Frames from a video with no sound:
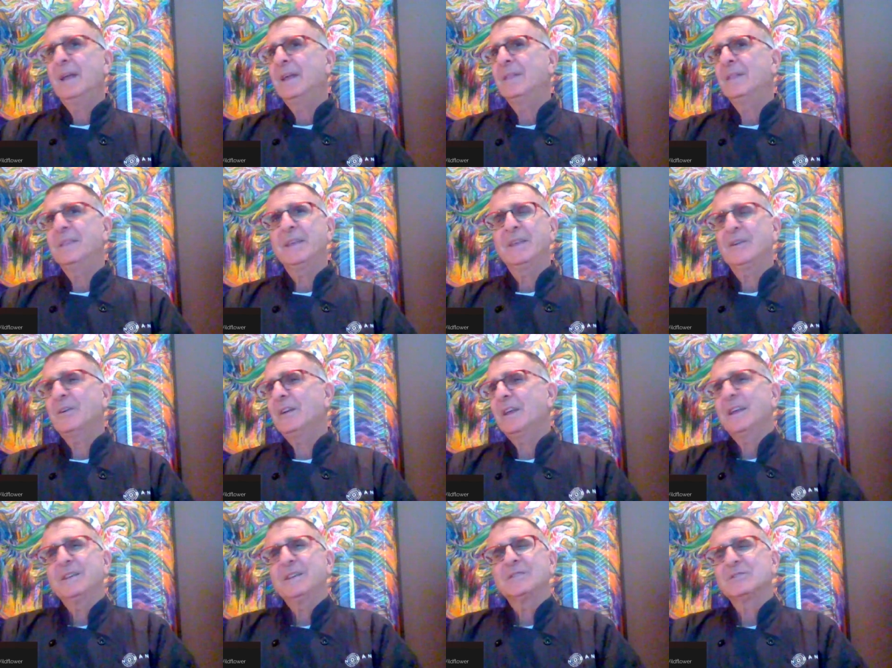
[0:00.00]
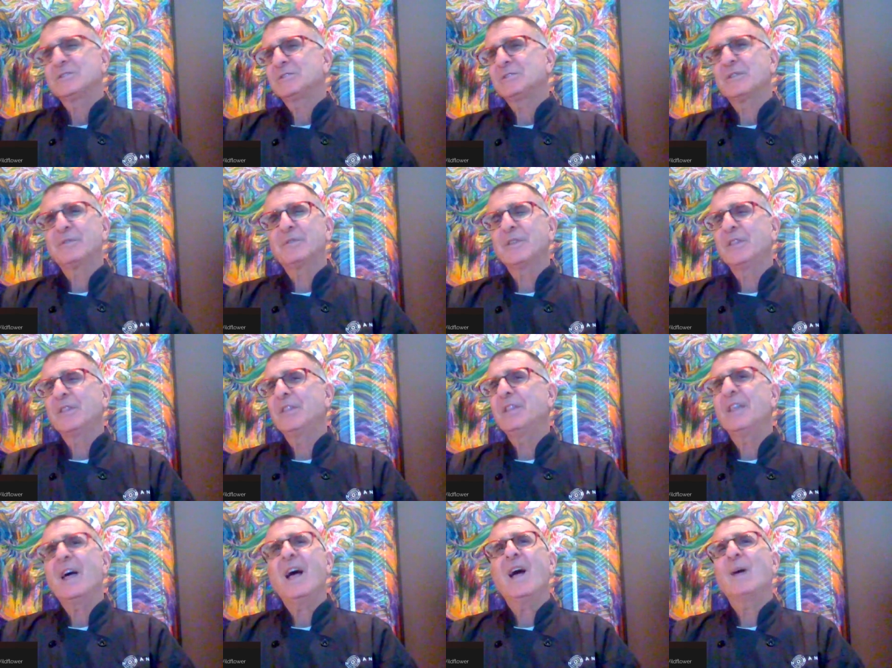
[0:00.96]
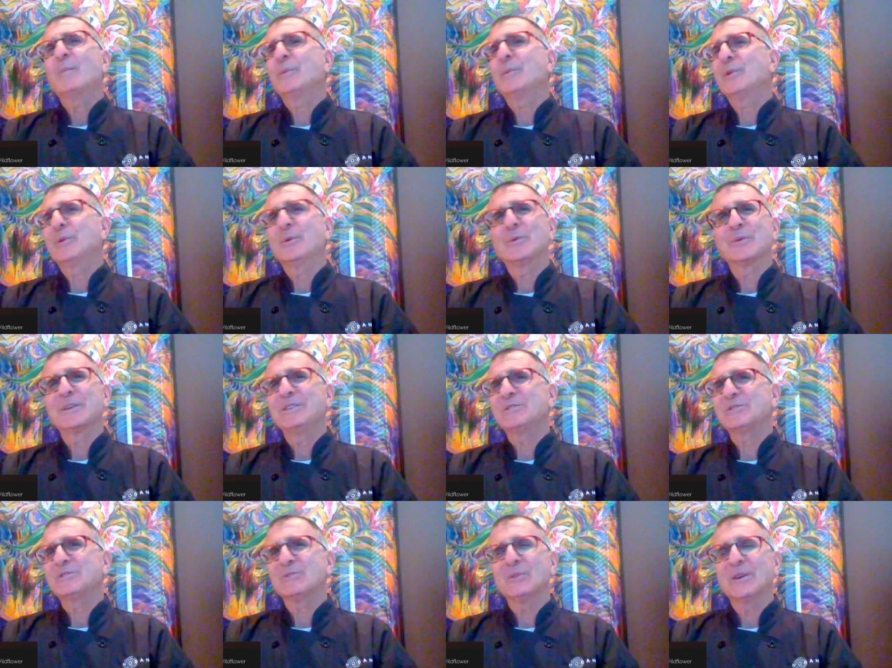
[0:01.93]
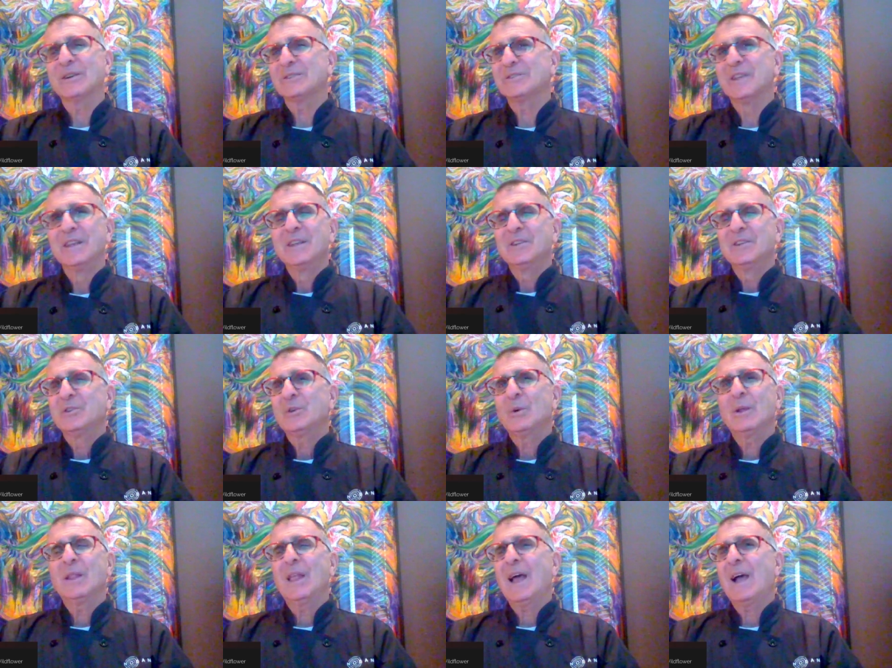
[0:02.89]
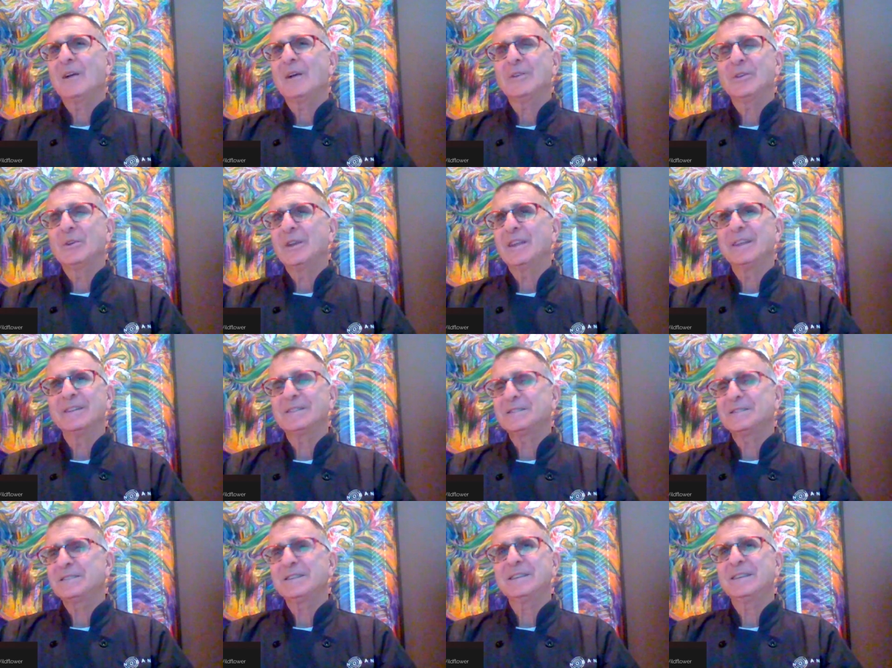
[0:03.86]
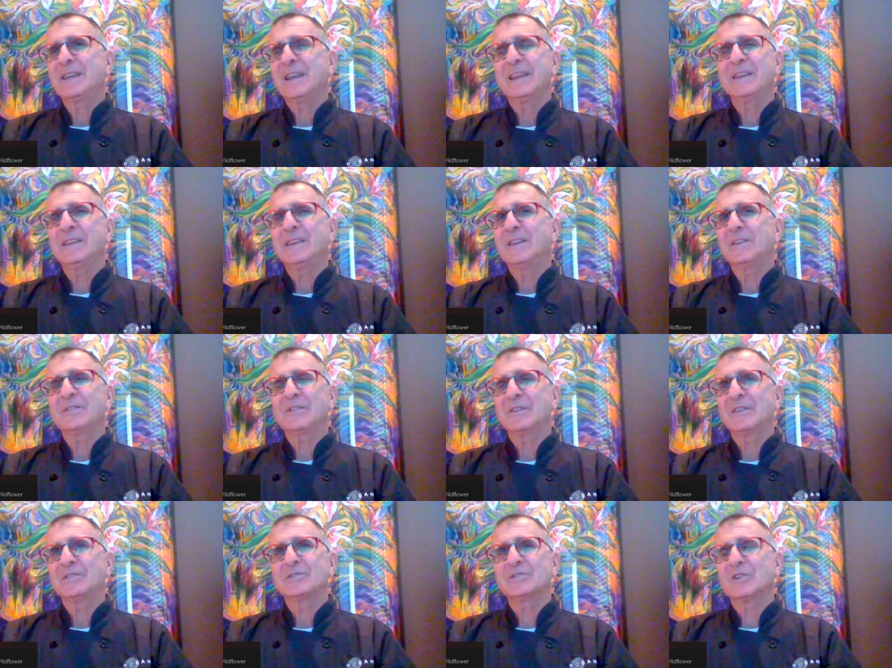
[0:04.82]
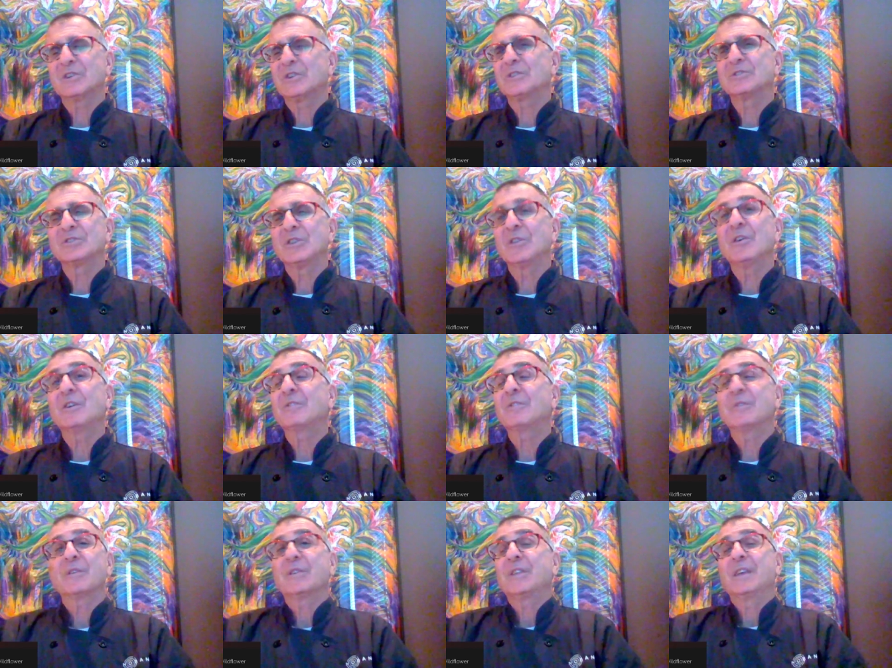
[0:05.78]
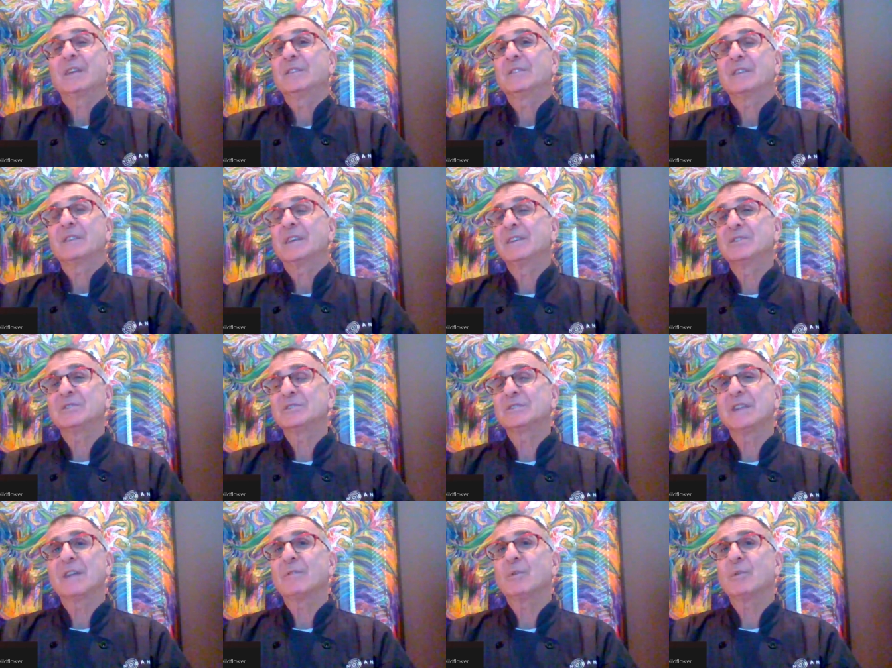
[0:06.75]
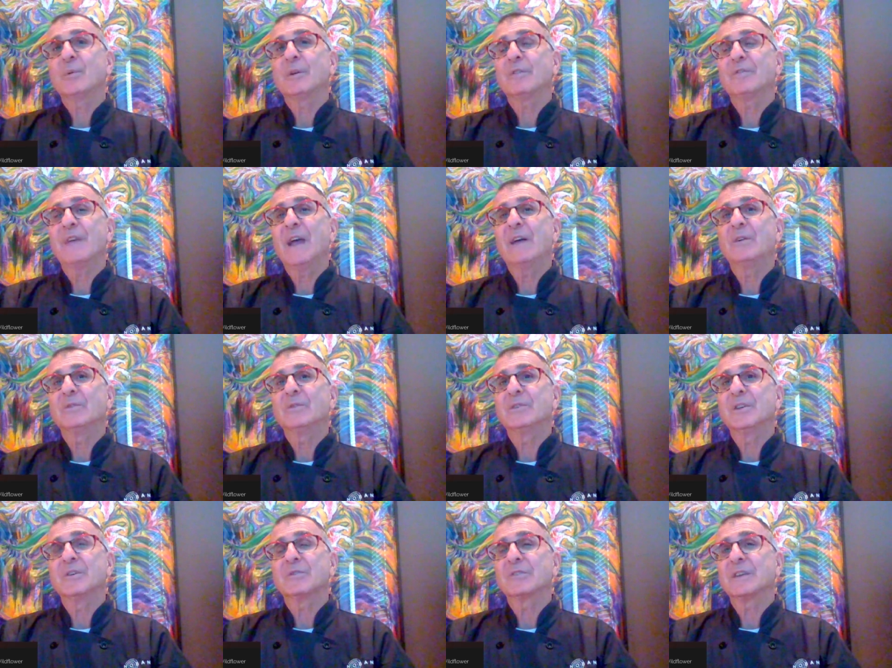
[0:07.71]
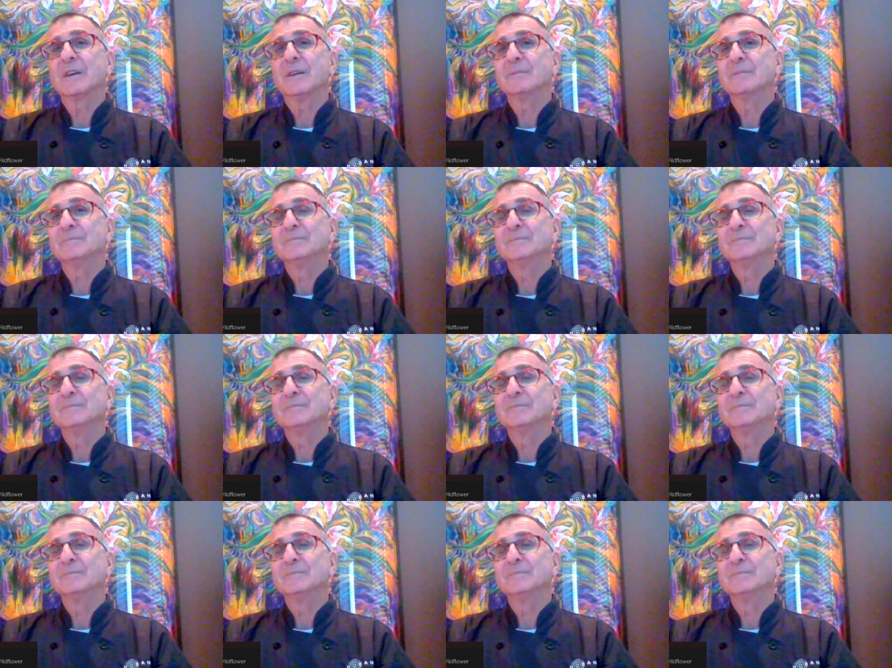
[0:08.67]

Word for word: And the internet is just a phenomenal resource to allow you to instantaneously search and look for things that you just never would have found years ago.